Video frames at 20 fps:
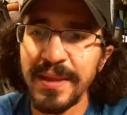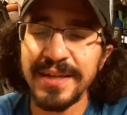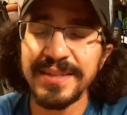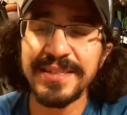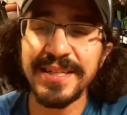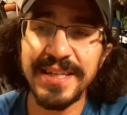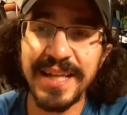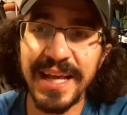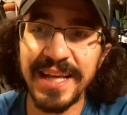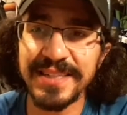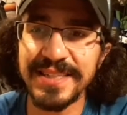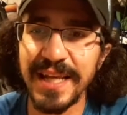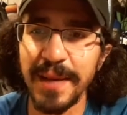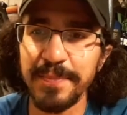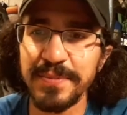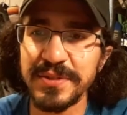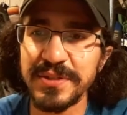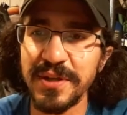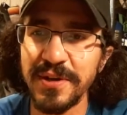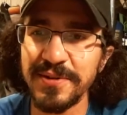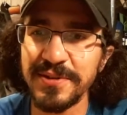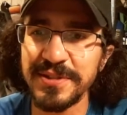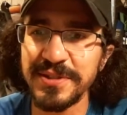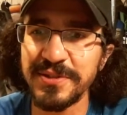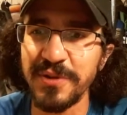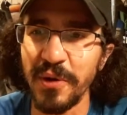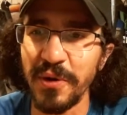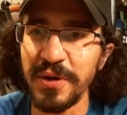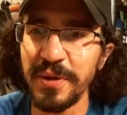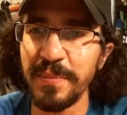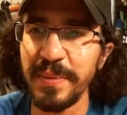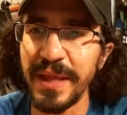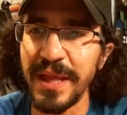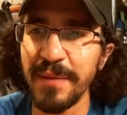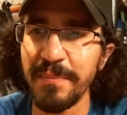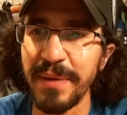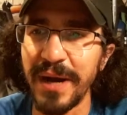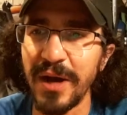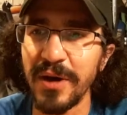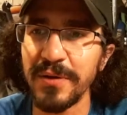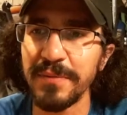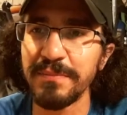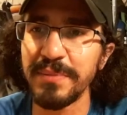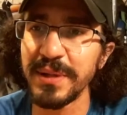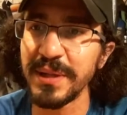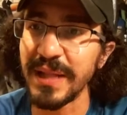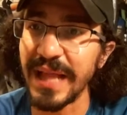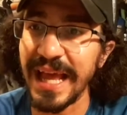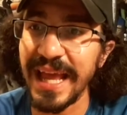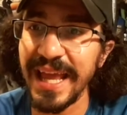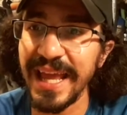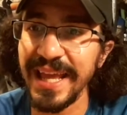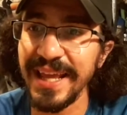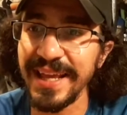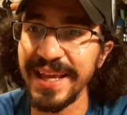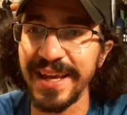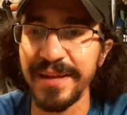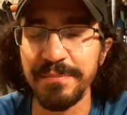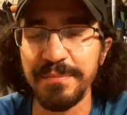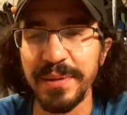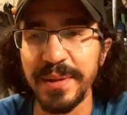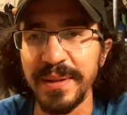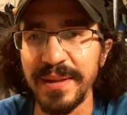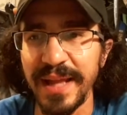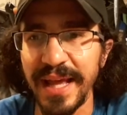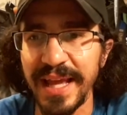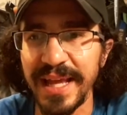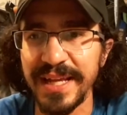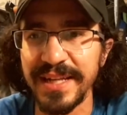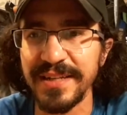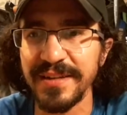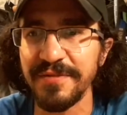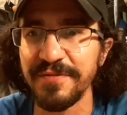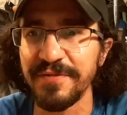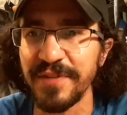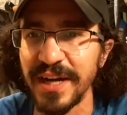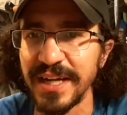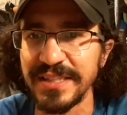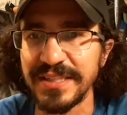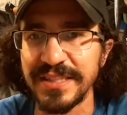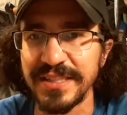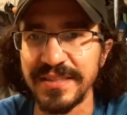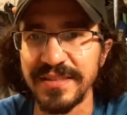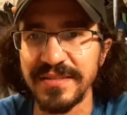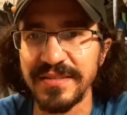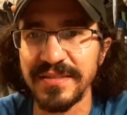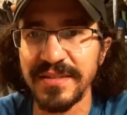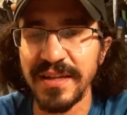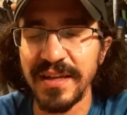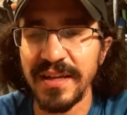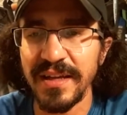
Today's episode is going to be about belaying and belay devices.